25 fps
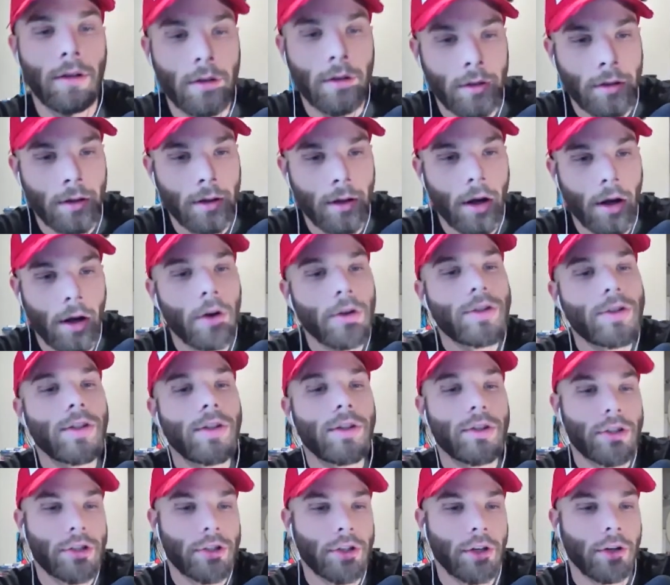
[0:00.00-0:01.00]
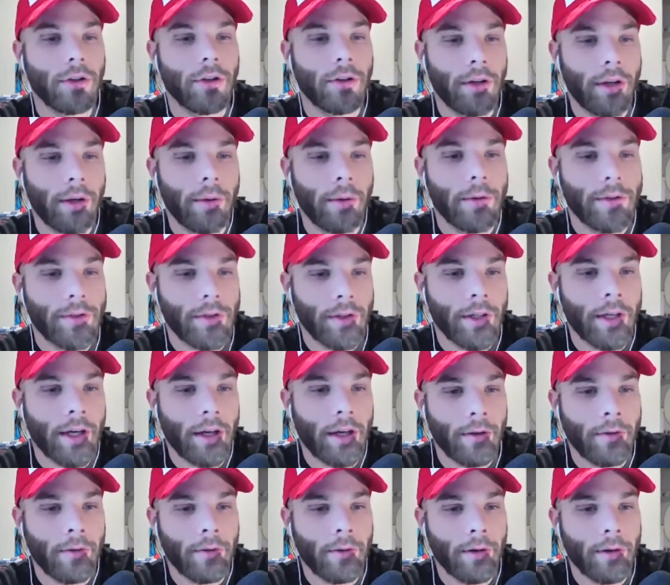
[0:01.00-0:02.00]
So the solaring was in
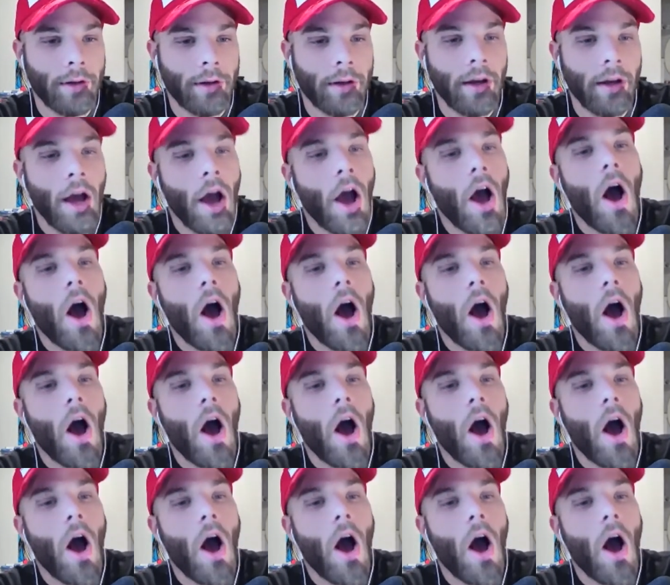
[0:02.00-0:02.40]
California?